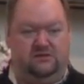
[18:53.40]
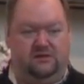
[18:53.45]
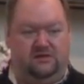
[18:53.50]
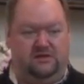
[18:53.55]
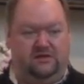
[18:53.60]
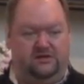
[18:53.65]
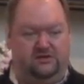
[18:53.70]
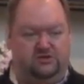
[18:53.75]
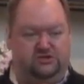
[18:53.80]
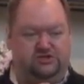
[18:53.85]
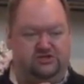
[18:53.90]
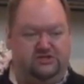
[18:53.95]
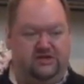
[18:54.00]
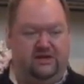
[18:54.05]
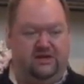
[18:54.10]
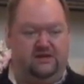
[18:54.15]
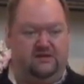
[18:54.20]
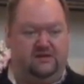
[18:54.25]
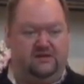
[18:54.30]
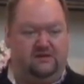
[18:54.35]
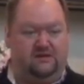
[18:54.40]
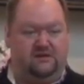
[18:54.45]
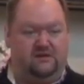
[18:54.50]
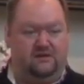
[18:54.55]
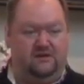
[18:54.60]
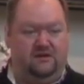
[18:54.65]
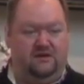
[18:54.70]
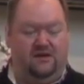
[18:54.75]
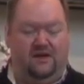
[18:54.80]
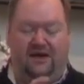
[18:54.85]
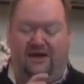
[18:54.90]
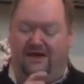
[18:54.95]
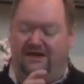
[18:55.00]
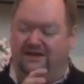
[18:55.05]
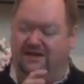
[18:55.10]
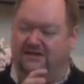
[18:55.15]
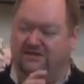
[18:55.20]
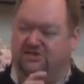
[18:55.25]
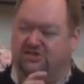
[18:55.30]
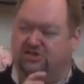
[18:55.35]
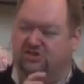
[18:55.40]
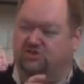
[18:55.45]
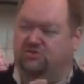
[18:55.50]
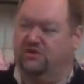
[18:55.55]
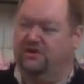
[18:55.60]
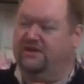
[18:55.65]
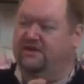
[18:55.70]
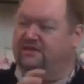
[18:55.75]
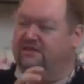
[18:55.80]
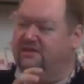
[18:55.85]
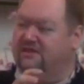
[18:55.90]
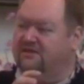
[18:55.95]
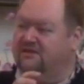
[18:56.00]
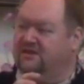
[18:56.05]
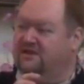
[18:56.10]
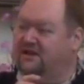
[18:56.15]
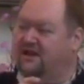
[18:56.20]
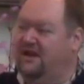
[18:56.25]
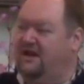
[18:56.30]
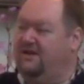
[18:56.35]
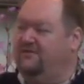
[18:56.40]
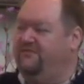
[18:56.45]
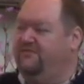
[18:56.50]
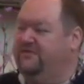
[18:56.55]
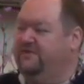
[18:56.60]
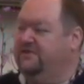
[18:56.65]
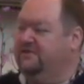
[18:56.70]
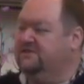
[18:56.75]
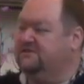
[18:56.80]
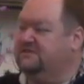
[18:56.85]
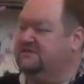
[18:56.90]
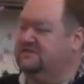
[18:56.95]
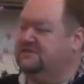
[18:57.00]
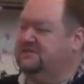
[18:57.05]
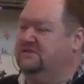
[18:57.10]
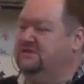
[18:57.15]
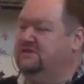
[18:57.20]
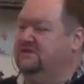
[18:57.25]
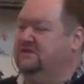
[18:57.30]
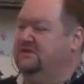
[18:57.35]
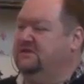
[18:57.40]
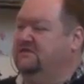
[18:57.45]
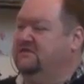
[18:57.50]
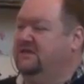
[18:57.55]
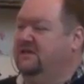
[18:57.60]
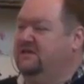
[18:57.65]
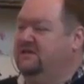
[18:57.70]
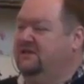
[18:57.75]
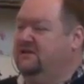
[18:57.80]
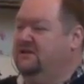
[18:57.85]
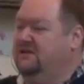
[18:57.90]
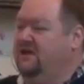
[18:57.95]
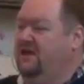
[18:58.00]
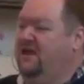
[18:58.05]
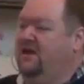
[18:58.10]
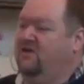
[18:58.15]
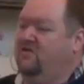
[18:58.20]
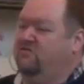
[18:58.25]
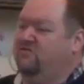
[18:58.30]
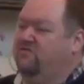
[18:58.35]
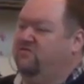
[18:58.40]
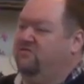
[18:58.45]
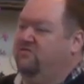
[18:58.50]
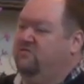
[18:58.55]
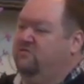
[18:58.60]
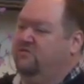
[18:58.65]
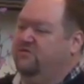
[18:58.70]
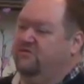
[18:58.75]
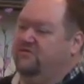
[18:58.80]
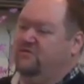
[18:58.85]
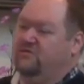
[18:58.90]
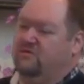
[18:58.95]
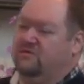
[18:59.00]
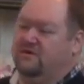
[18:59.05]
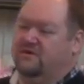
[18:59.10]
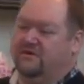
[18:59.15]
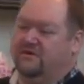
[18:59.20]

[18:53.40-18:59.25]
an understanding and a strength and confidence they didn't have before.